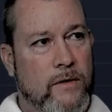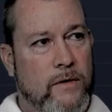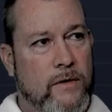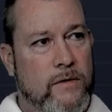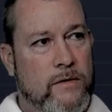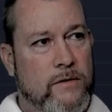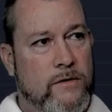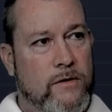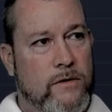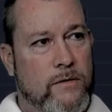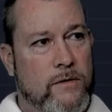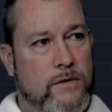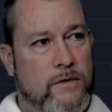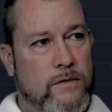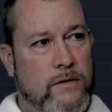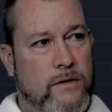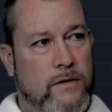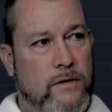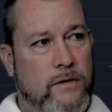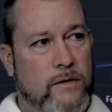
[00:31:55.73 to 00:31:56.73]
So it's
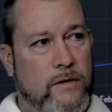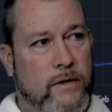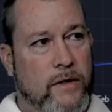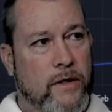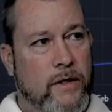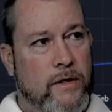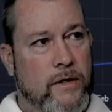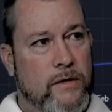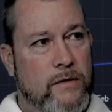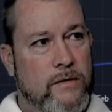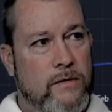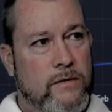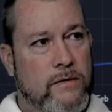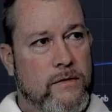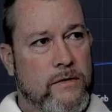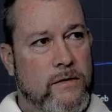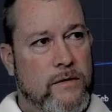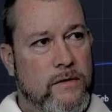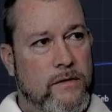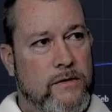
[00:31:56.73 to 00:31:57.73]
looking good again,
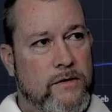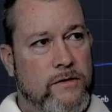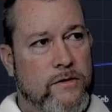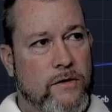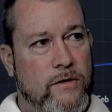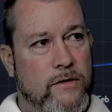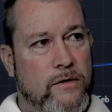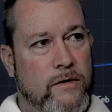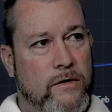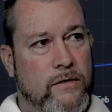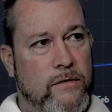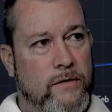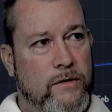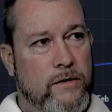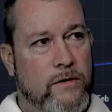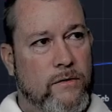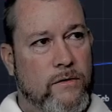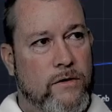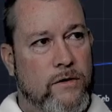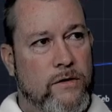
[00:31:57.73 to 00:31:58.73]
and it's starting
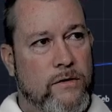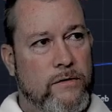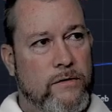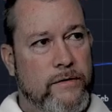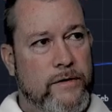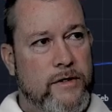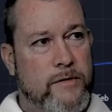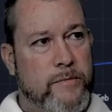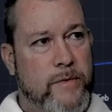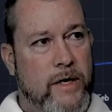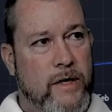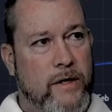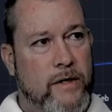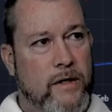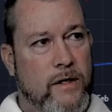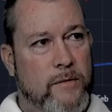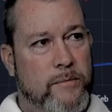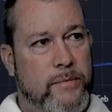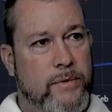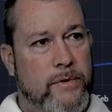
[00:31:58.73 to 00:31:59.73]
to, curl these back
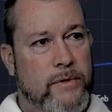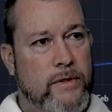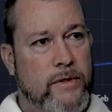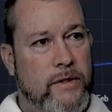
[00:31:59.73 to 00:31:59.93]
up. It